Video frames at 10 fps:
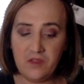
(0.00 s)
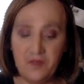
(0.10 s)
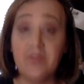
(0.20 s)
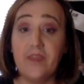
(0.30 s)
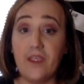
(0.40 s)

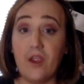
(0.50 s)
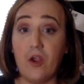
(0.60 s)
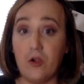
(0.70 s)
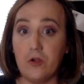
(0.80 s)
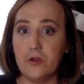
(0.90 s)
They
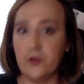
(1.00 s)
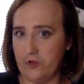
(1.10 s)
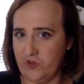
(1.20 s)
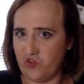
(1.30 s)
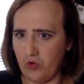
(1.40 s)
are your
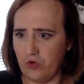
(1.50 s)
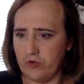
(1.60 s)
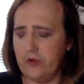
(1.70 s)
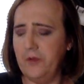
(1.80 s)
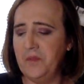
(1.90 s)

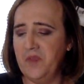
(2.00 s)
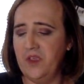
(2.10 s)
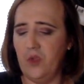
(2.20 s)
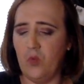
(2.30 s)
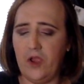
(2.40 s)
controller.
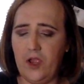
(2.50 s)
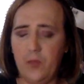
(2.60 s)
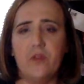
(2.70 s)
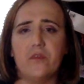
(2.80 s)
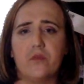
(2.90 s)
And what
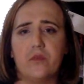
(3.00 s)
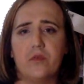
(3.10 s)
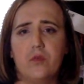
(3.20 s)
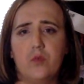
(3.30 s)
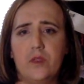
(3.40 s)
happens
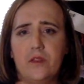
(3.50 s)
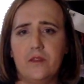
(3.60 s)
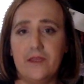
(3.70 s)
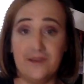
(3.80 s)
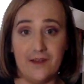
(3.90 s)
when
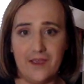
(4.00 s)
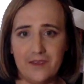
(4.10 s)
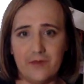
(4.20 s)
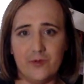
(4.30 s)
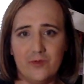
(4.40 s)
they deny
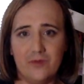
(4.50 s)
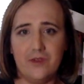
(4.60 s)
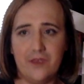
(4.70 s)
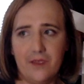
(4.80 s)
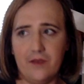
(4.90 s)
you,
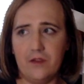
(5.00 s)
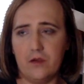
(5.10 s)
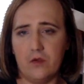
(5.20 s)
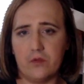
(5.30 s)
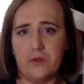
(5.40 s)
again, it
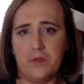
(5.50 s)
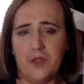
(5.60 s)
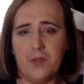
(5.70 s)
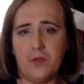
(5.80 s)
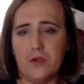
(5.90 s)
goes to the
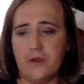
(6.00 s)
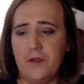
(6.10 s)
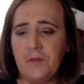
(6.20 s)
black market.